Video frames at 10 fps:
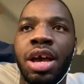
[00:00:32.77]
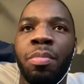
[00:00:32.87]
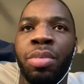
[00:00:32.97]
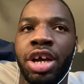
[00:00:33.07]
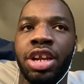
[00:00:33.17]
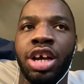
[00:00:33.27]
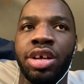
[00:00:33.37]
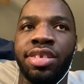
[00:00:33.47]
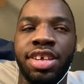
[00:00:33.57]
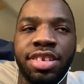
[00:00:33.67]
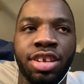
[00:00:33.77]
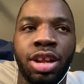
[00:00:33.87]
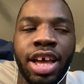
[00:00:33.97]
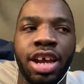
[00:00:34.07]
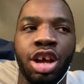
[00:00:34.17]
but
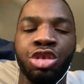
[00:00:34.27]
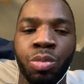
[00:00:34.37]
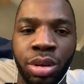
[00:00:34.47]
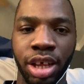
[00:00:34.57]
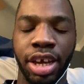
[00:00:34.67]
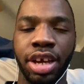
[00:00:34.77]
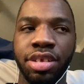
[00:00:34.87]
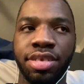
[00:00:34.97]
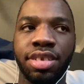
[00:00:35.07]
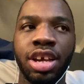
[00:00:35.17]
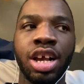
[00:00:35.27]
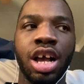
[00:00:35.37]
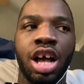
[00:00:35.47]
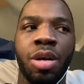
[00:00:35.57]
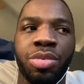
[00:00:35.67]
Cecil had other plans
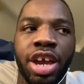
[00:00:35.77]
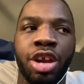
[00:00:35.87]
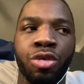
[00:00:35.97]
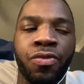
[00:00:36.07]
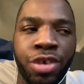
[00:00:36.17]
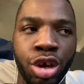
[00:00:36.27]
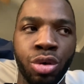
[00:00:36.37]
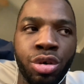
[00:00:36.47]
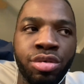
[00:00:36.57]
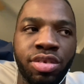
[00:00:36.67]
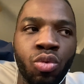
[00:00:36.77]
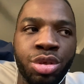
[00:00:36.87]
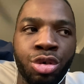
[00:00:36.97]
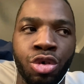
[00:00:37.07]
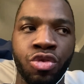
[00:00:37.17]
that interferes
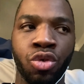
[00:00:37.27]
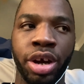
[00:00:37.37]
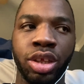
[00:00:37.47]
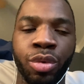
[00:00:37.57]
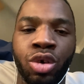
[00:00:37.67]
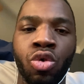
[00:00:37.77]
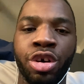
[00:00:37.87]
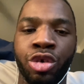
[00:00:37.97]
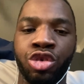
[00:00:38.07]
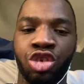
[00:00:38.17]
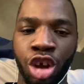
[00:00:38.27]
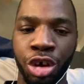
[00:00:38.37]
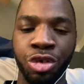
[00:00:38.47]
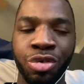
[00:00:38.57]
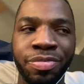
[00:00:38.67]
with her trying to record her
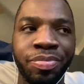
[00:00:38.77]
show.